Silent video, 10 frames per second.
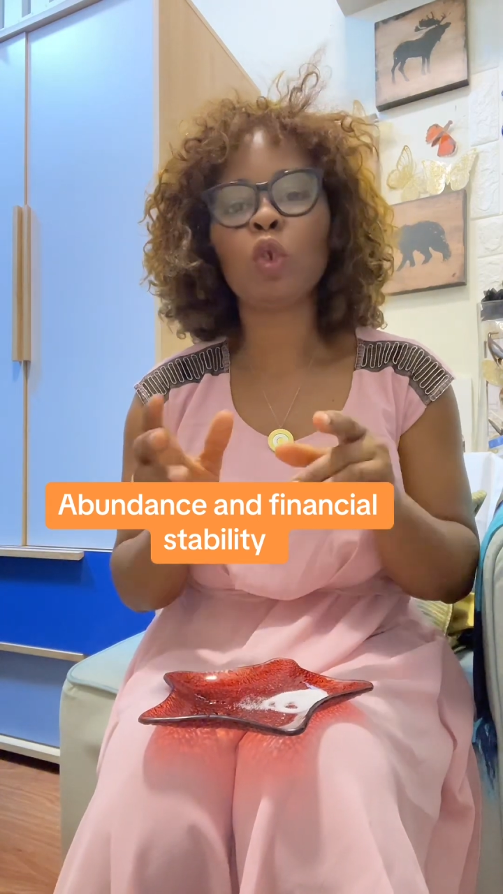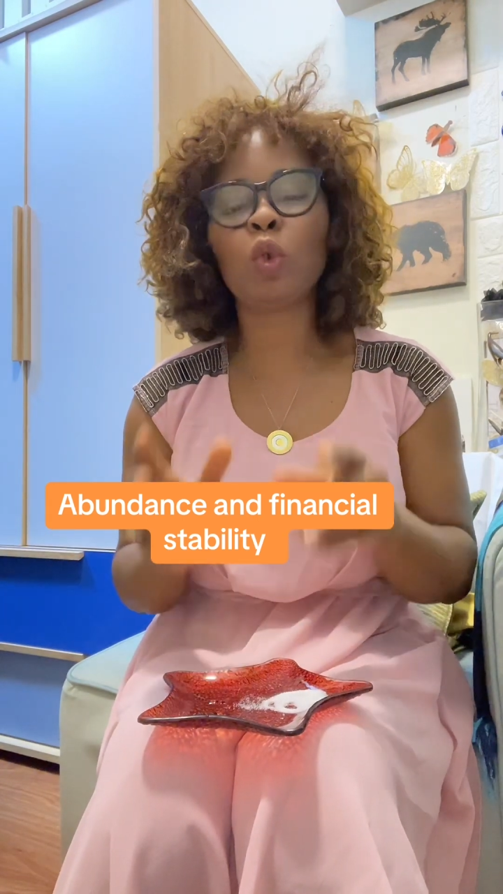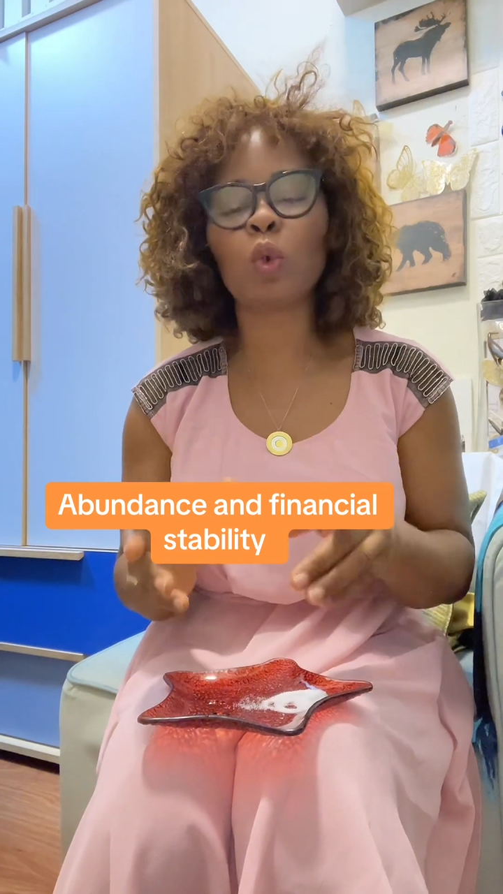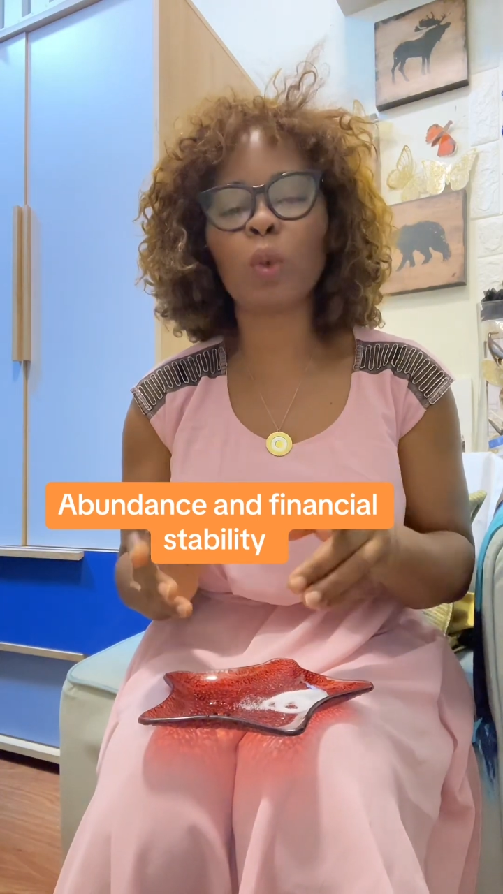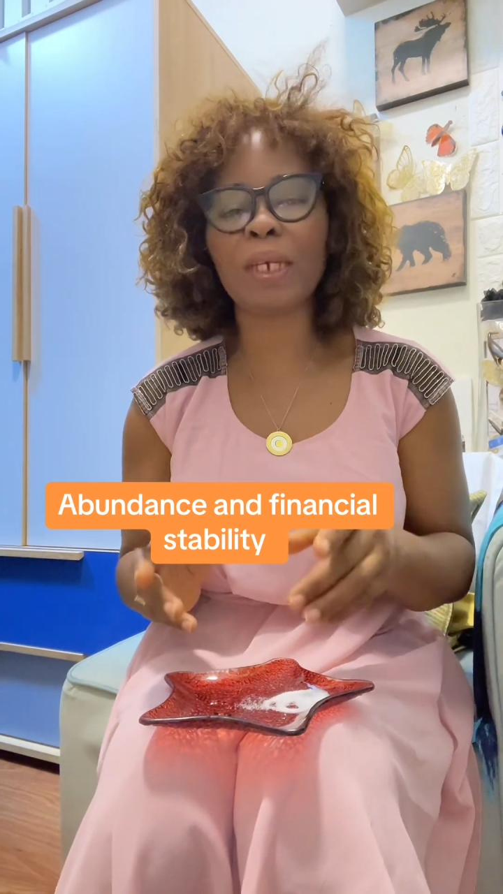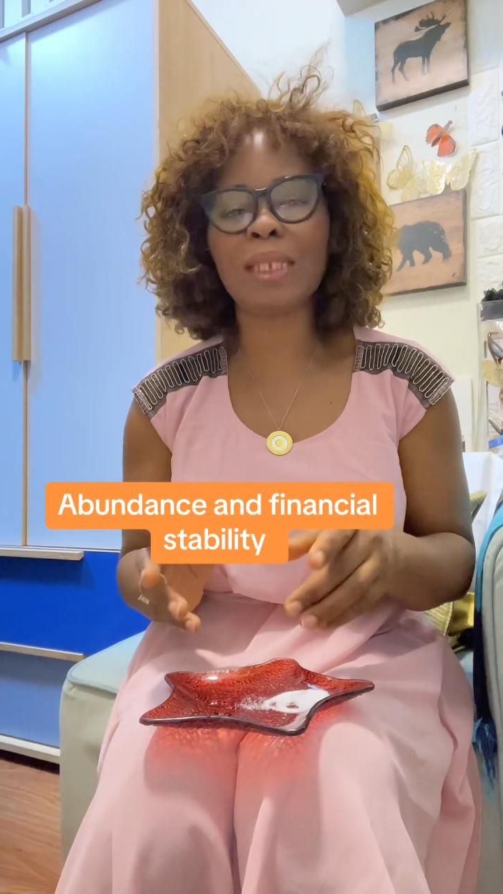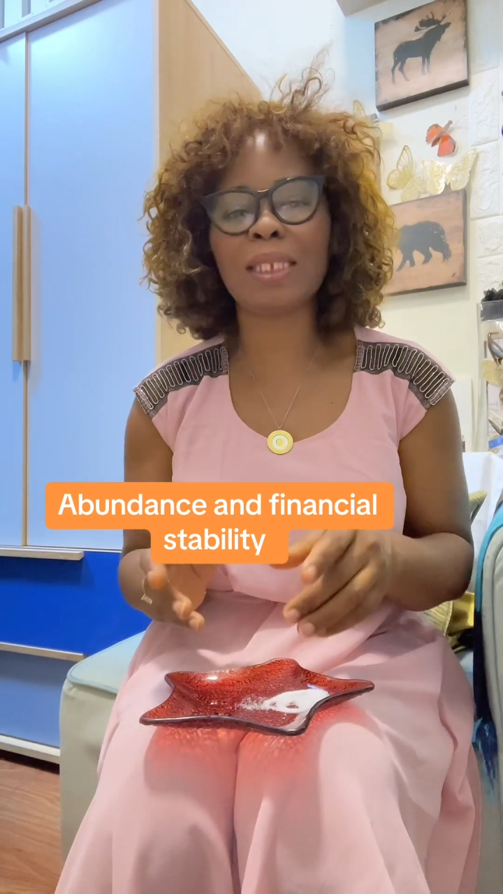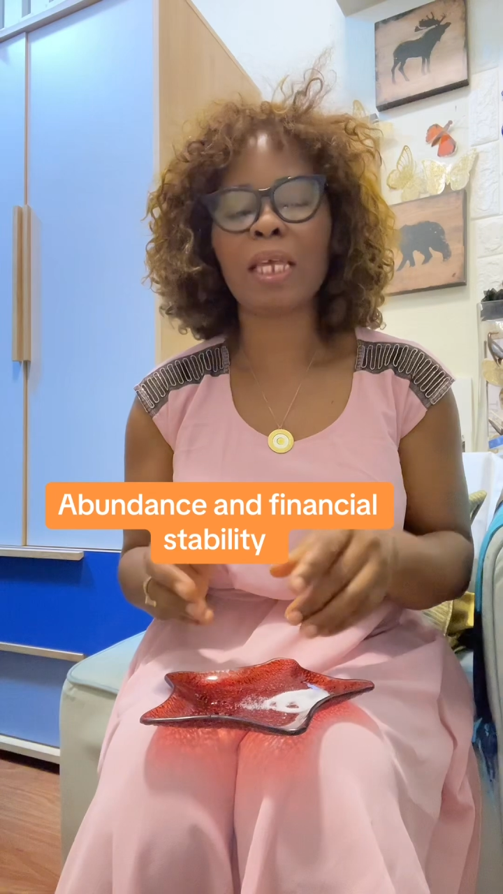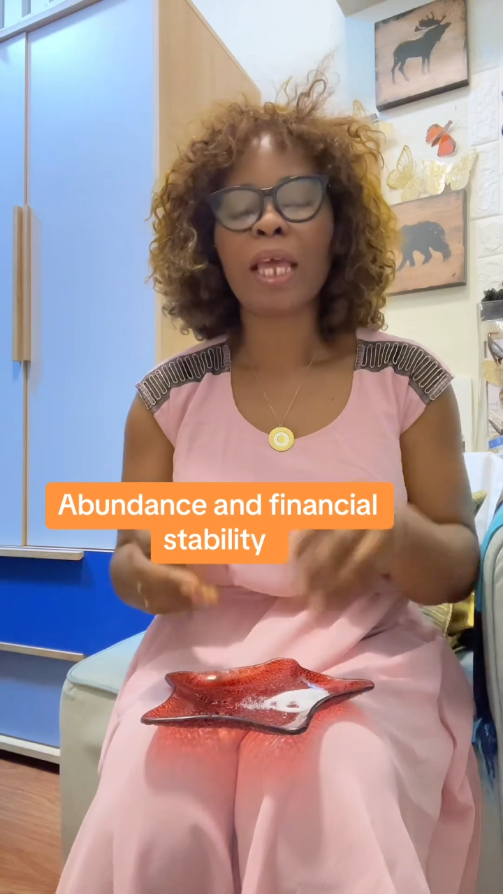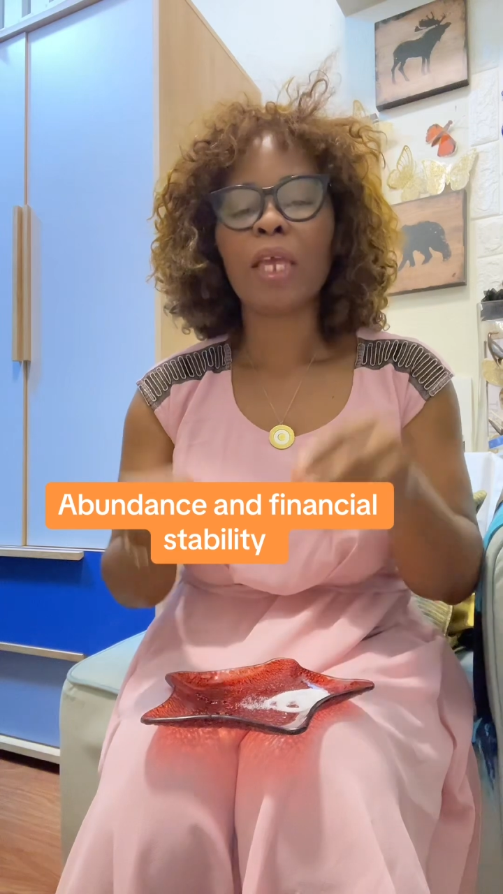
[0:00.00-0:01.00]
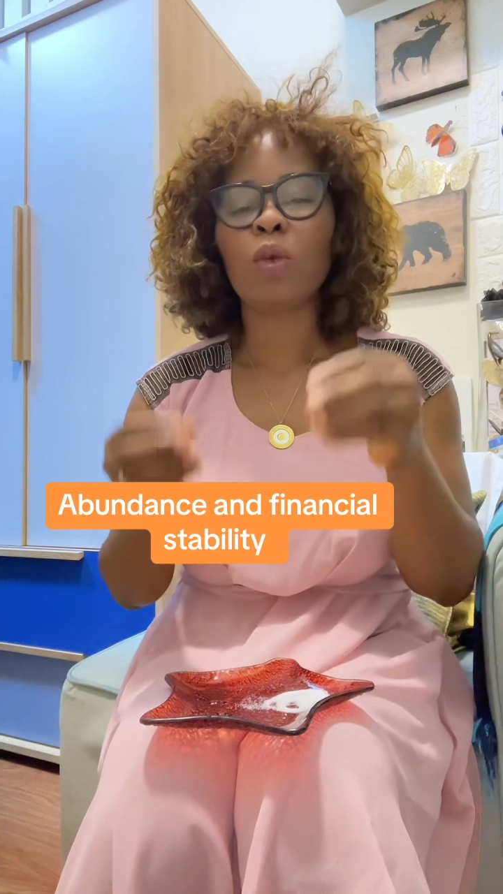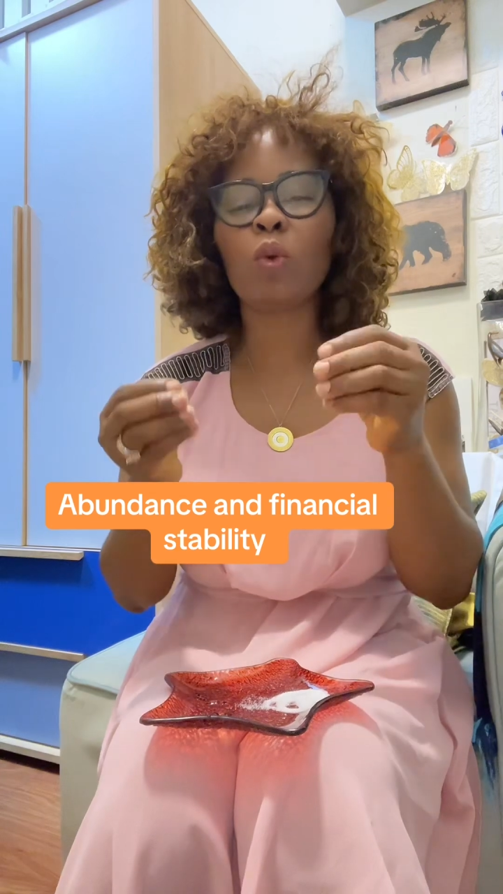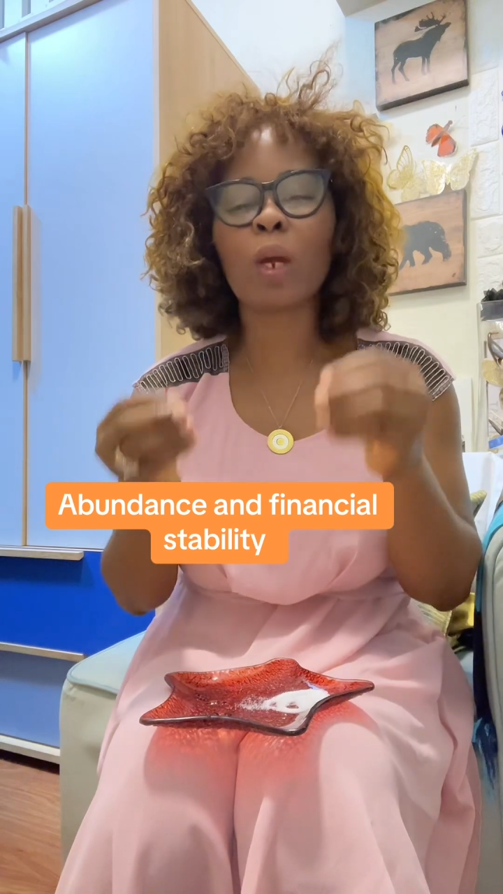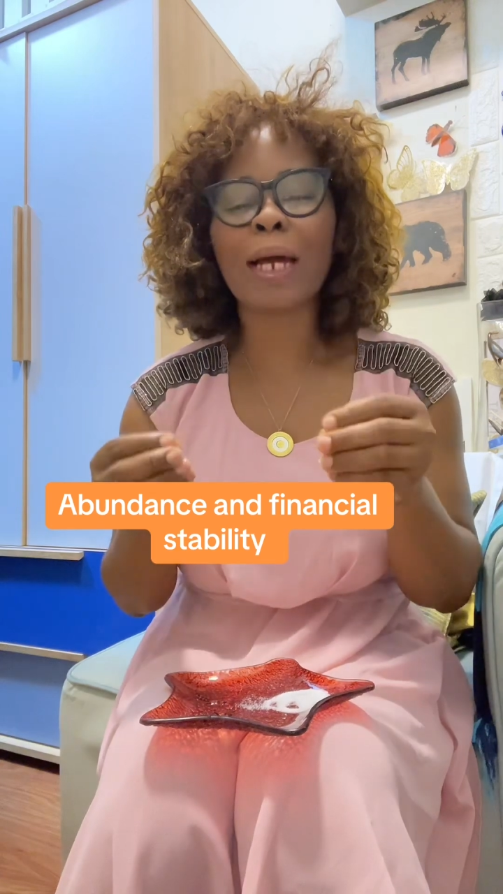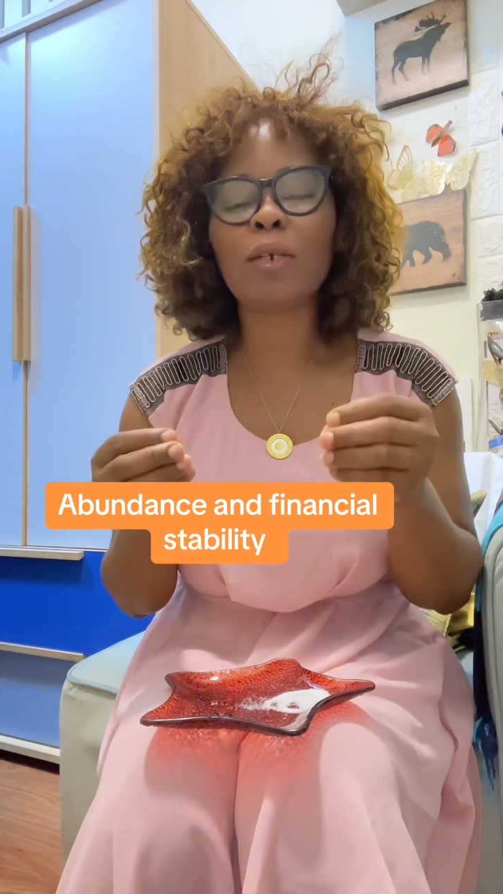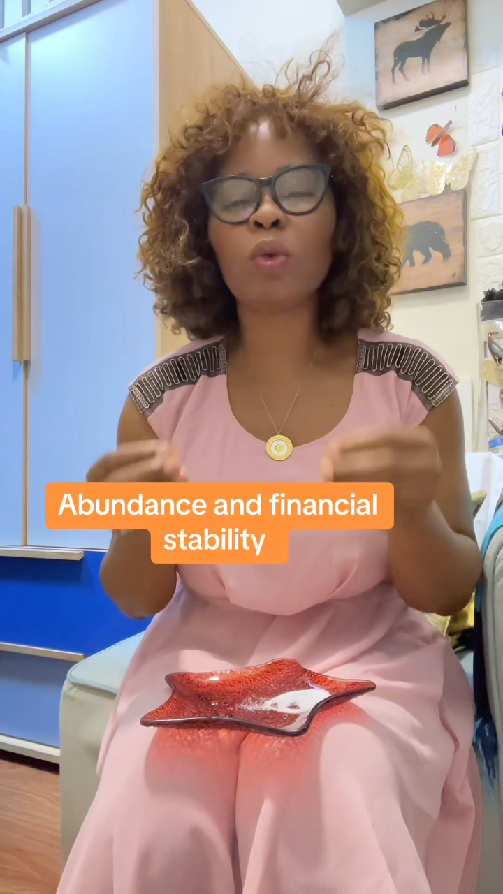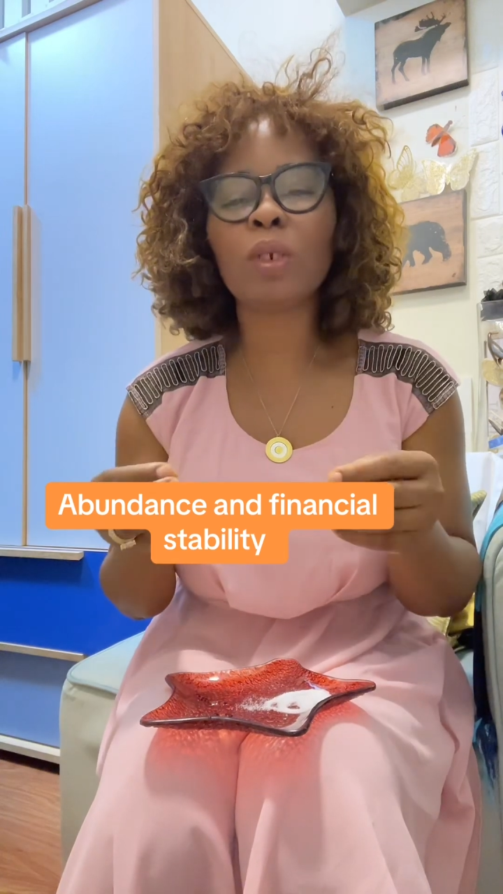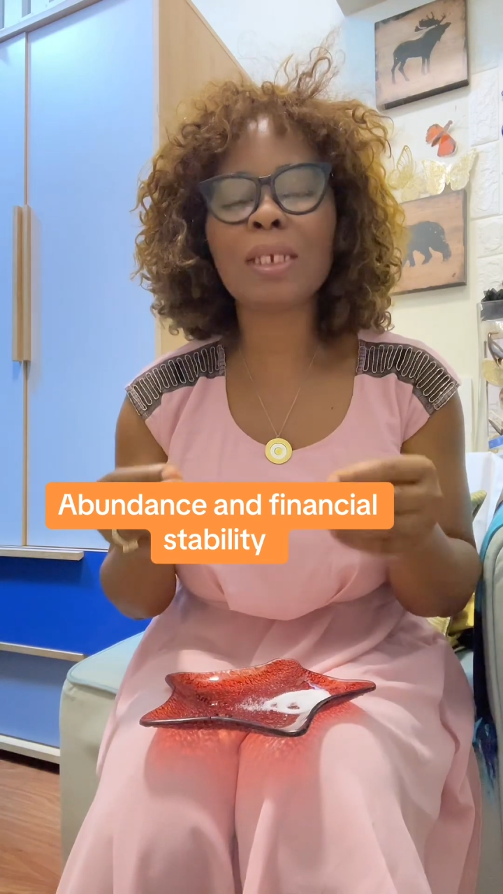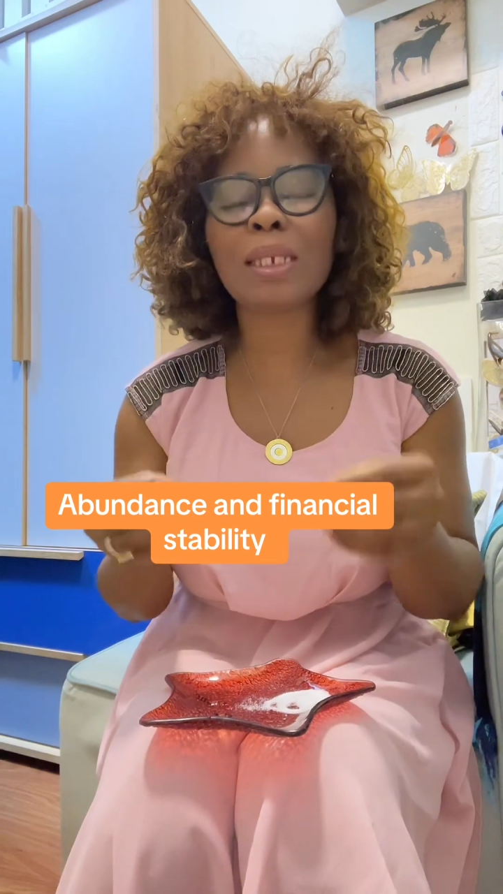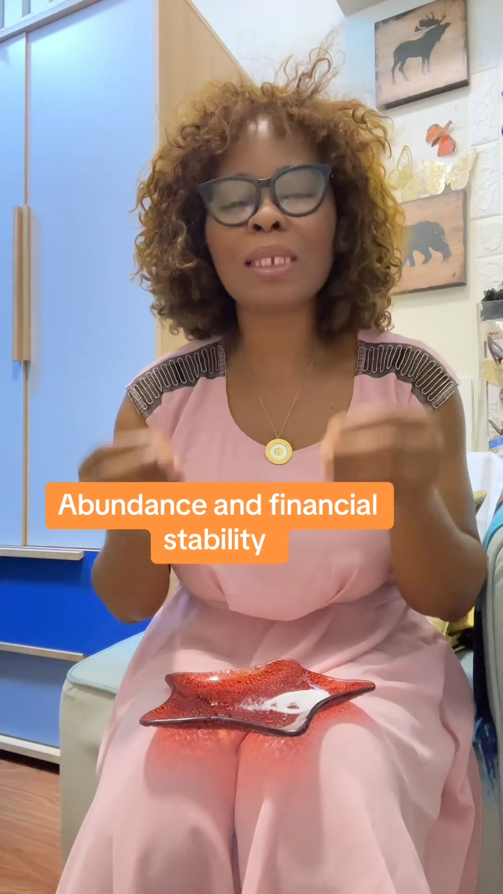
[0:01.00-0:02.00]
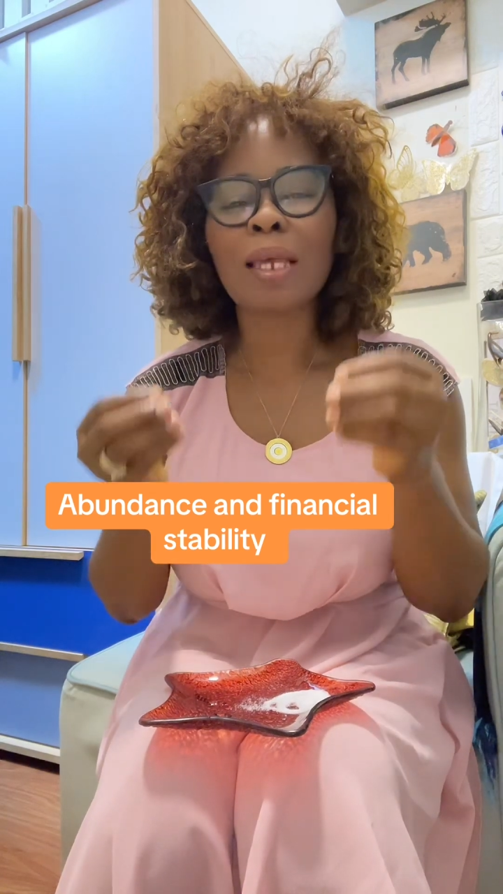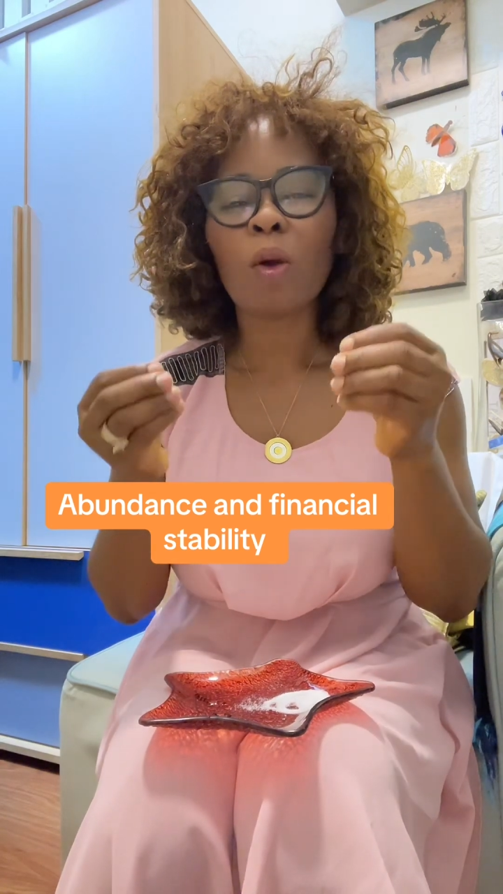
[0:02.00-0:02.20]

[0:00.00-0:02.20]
Do it. You can do this